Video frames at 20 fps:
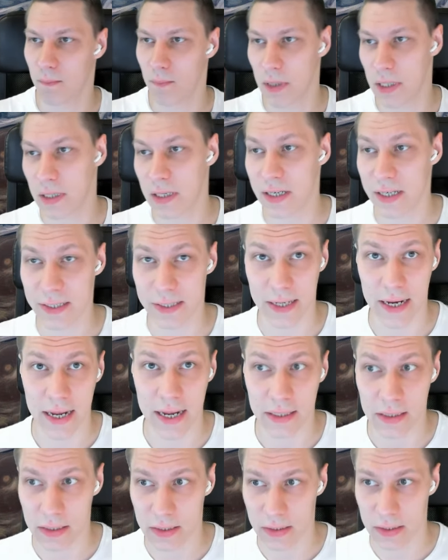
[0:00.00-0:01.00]
mini
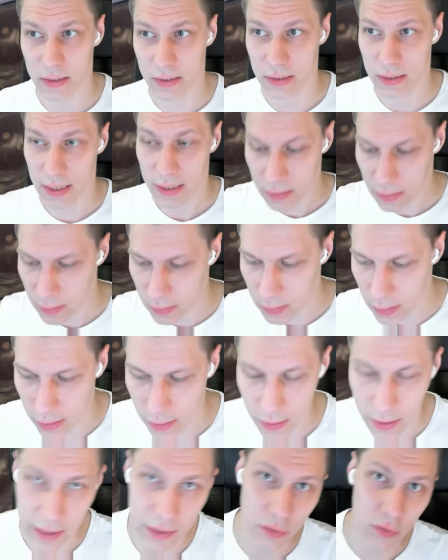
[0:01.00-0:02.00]
reset CSS.
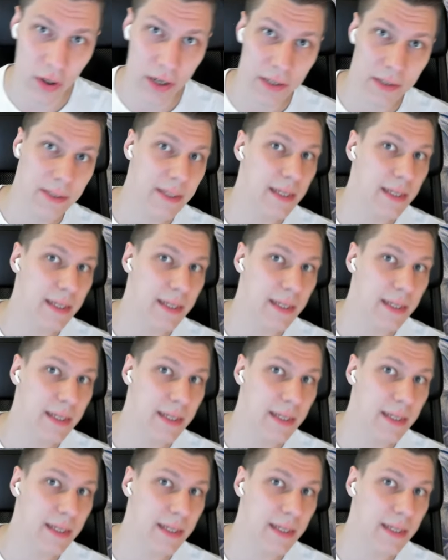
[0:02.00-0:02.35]
I tried